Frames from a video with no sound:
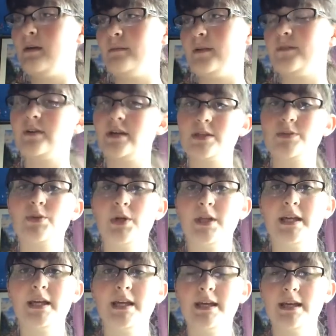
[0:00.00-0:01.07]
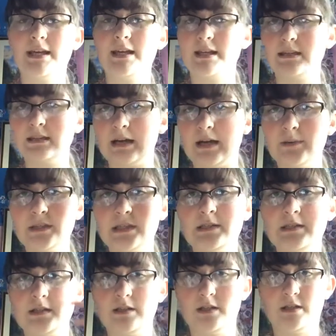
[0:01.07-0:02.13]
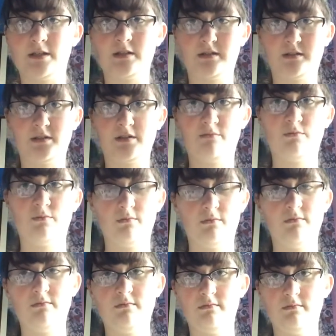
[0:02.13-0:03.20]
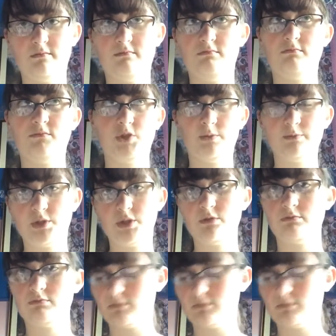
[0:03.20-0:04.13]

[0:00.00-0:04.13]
my friends were all here, and I was in a jumpsuit,